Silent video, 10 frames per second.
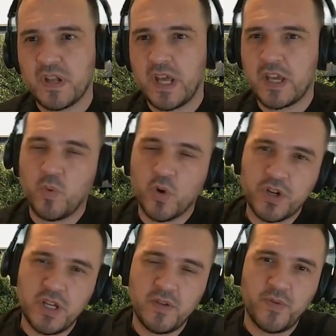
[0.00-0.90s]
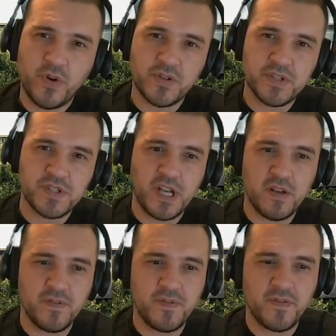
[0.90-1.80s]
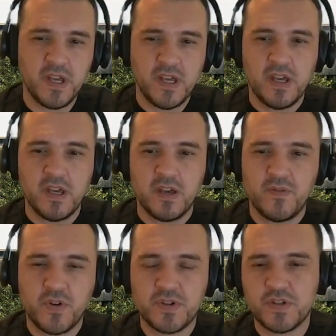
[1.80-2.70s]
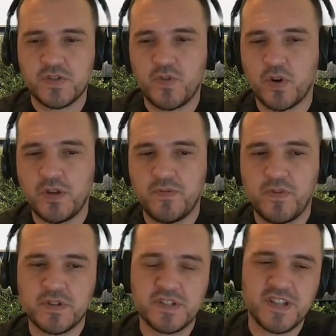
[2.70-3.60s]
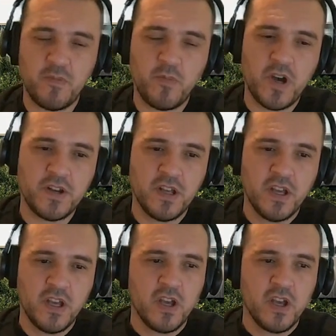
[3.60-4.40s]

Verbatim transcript: like working for yourself versus working for someone